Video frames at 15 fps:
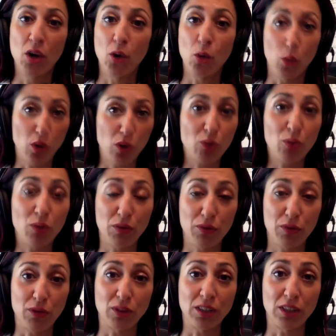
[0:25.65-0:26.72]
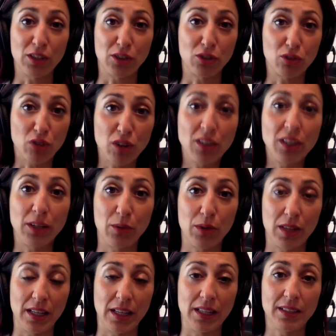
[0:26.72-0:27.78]
work with folks that are struggling
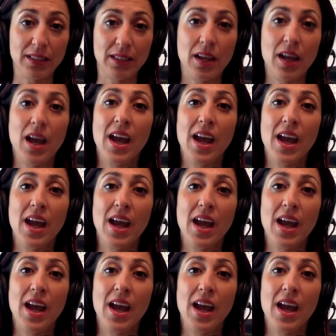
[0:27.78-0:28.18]
with this